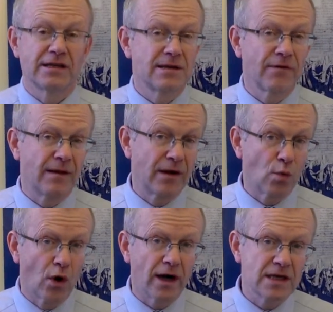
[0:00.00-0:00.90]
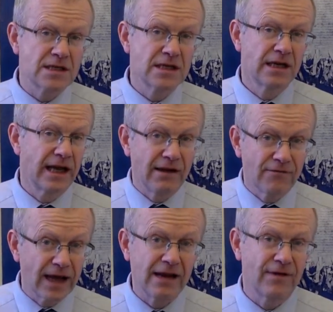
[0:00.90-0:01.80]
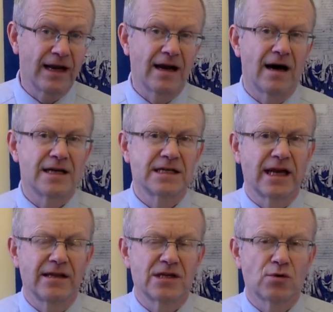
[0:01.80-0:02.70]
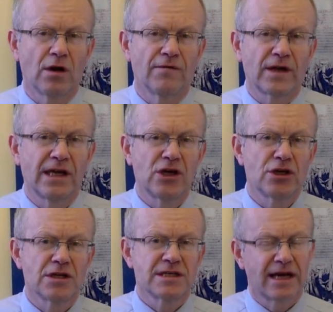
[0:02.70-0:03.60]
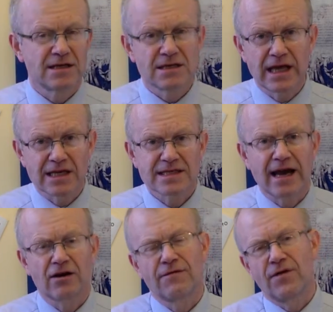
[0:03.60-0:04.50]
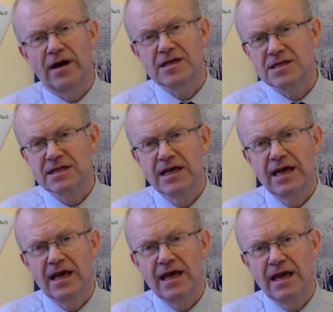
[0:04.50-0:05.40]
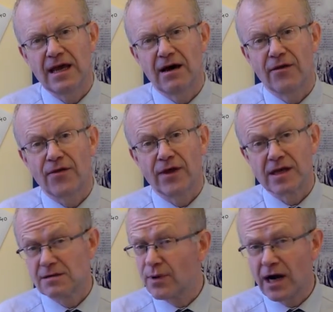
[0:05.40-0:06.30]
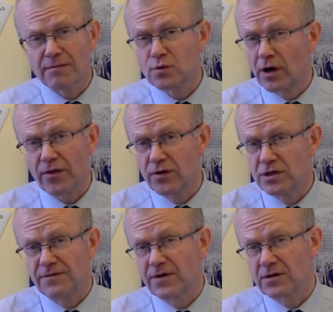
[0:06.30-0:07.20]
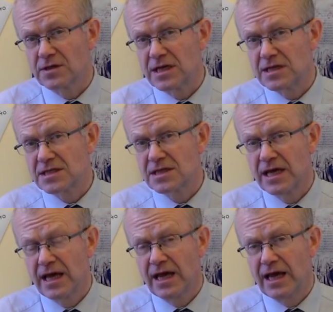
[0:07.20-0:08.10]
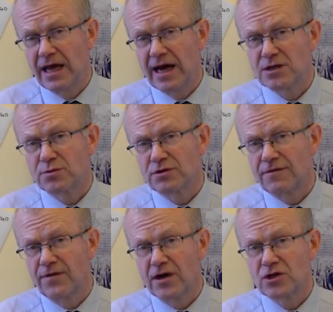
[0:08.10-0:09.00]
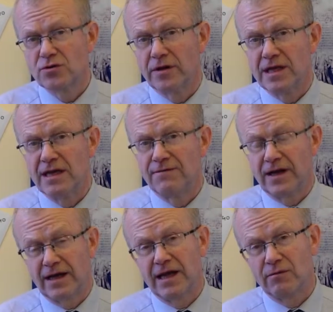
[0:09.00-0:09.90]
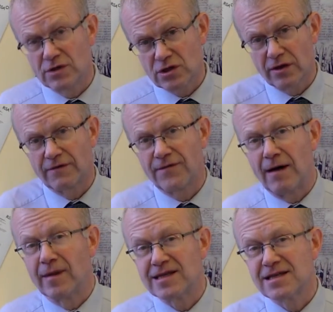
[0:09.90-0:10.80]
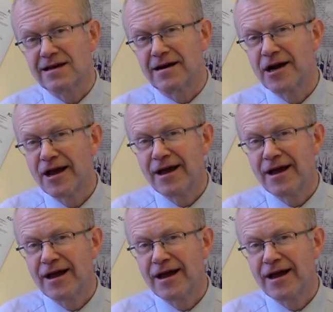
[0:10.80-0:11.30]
Some of them had worked very, very hard to get these qualifications, had sacrificed other things, and perhaps worked through difficulties, as was referred to in the evening, and then saw their families there